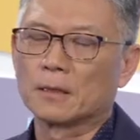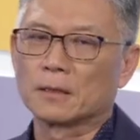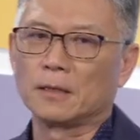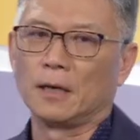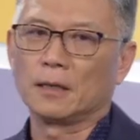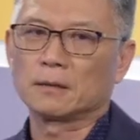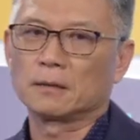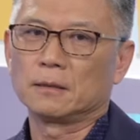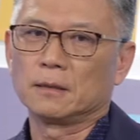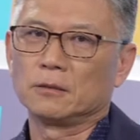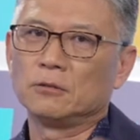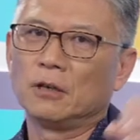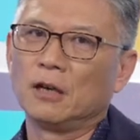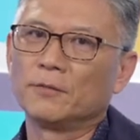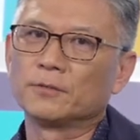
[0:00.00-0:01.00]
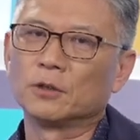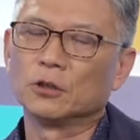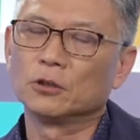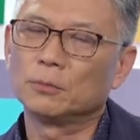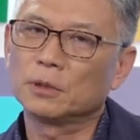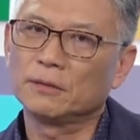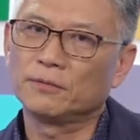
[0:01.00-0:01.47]
that you have the
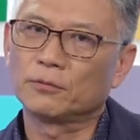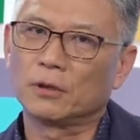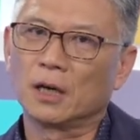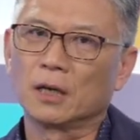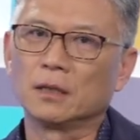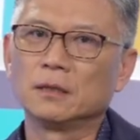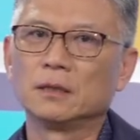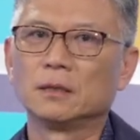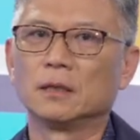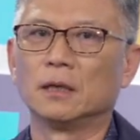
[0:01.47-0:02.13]
normative right,